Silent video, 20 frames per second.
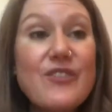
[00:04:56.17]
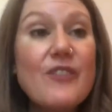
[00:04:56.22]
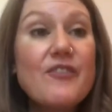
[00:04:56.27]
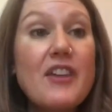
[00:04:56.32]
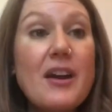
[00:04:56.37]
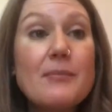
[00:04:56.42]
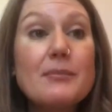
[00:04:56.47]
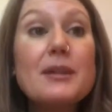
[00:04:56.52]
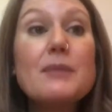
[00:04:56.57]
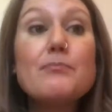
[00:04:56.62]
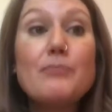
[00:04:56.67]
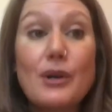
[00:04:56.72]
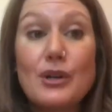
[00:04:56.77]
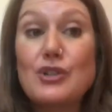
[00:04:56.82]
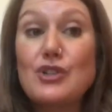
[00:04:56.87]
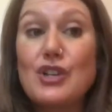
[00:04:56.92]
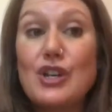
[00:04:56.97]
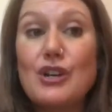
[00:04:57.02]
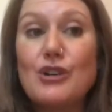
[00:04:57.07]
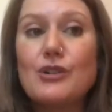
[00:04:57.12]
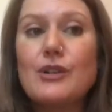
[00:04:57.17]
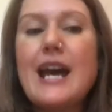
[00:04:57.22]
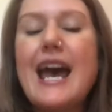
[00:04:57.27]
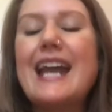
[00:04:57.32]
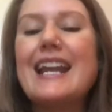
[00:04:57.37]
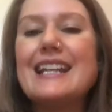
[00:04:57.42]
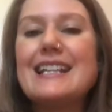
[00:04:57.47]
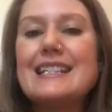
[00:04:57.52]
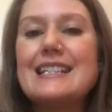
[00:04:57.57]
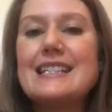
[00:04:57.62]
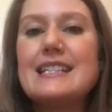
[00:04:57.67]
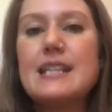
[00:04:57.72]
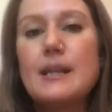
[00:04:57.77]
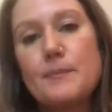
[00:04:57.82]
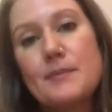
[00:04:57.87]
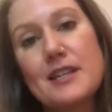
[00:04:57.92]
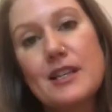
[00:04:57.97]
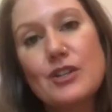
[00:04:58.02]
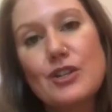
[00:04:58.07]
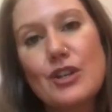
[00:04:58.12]
If a family books you and
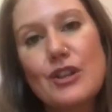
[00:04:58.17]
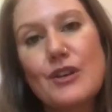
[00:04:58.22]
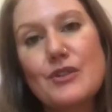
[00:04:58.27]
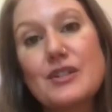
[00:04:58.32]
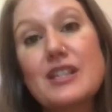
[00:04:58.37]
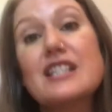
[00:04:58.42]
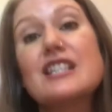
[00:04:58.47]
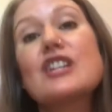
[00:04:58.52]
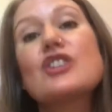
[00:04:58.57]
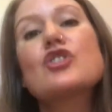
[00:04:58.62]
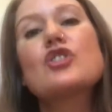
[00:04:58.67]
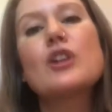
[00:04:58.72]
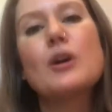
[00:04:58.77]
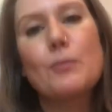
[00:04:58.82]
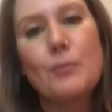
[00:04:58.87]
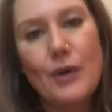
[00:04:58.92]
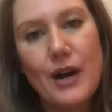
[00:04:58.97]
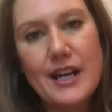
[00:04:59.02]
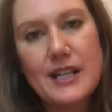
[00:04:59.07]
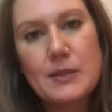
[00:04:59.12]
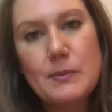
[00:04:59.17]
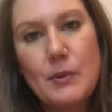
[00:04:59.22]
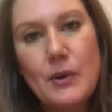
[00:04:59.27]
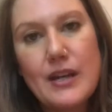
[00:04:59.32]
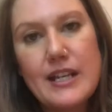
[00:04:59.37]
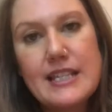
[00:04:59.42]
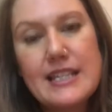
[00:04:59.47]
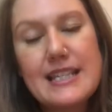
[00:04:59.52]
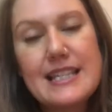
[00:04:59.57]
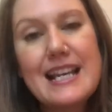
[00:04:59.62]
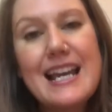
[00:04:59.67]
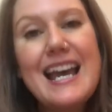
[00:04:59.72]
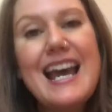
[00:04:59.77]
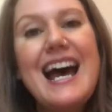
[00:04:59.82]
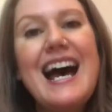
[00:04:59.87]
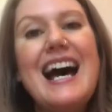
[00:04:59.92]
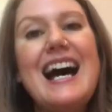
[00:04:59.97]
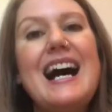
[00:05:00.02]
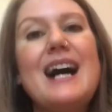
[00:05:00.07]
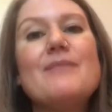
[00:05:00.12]
it dips into those additional price
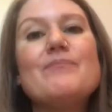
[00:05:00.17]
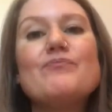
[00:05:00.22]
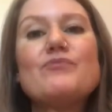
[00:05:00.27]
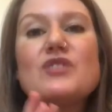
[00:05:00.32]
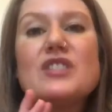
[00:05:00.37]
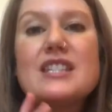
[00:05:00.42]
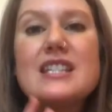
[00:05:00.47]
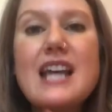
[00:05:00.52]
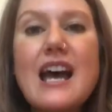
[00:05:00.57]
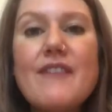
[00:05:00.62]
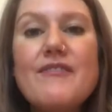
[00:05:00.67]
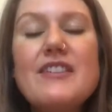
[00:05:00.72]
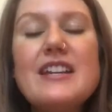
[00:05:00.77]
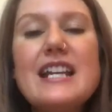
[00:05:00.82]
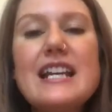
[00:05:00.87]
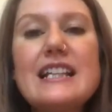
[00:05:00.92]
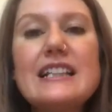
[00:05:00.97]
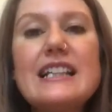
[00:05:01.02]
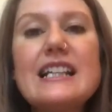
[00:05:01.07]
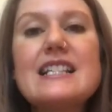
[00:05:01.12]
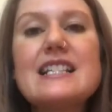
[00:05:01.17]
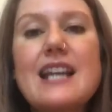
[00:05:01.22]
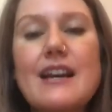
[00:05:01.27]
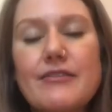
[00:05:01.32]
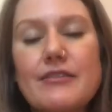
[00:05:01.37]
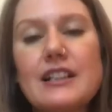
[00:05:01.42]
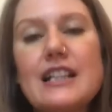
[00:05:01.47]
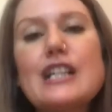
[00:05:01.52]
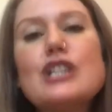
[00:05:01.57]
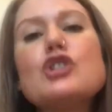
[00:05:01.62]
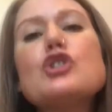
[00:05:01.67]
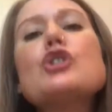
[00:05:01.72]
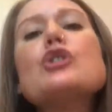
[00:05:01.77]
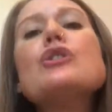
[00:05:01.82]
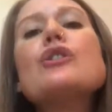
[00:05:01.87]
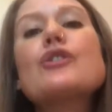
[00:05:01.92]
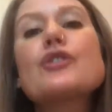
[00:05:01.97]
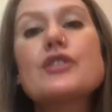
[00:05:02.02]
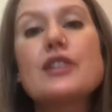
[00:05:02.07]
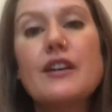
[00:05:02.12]
points,
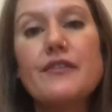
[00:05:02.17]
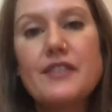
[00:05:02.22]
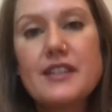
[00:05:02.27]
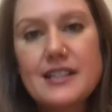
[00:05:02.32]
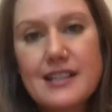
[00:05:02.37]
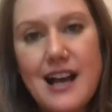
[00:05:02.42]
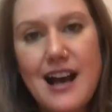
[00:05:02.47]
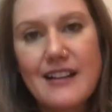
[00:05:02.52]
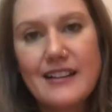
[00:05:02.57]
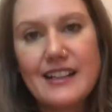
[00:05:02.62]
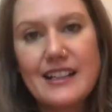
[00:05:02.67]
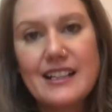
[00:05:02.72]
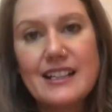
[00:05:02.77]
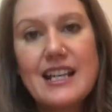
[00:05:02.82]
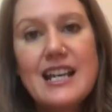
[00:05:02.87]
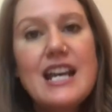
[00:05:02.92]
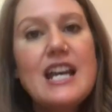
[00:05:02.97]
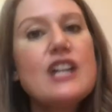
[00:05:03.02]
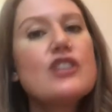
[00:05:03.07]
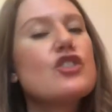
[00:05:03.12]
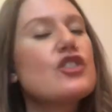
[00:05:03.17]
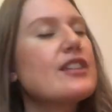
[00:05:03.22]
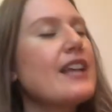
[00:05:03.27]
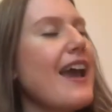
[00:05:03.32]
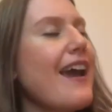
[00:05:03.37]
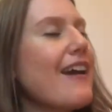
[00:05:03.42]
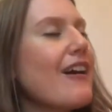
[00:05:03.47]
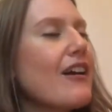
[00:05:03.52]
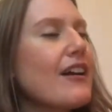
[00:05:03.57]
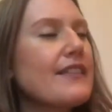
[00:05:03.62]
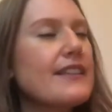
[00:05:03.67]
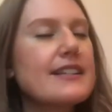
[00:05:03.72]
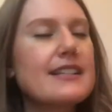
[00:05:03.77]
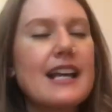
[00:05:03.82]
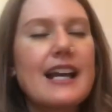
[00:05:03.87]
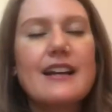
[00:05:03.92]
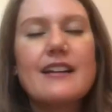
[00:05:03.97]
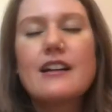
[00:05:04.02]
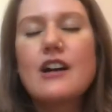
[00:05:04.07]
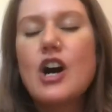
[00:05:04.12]
definitely do yourself a solid. Just
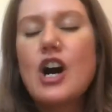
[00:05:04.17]
err on the